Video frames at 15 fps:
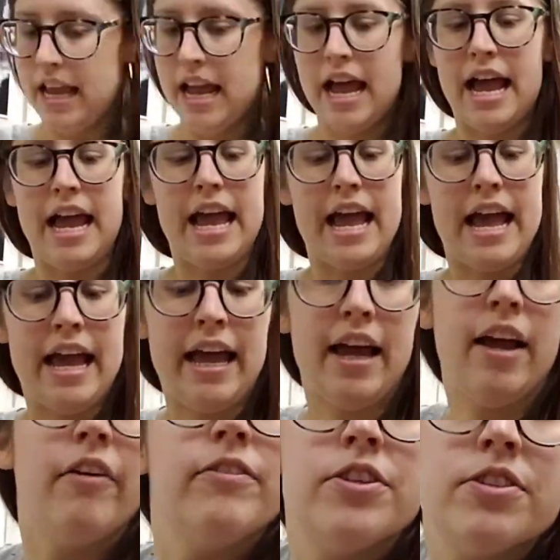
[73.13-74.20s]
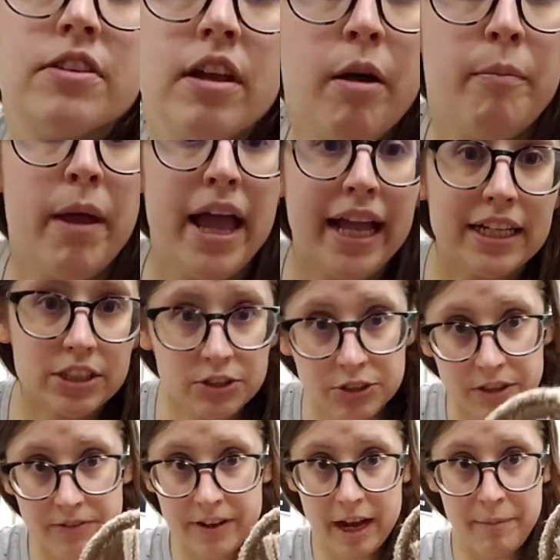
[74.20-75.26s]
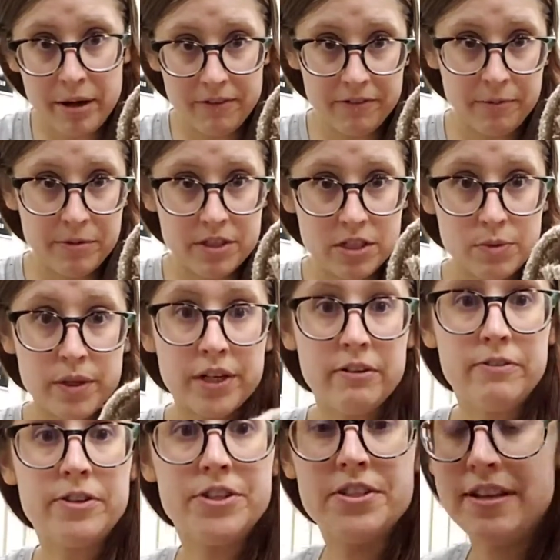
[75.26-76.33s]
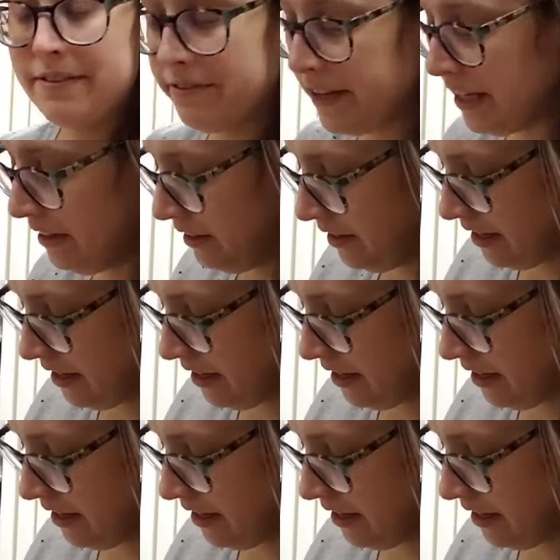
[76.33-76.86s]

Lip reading: I have some extra fabric from the sweater for stuffing.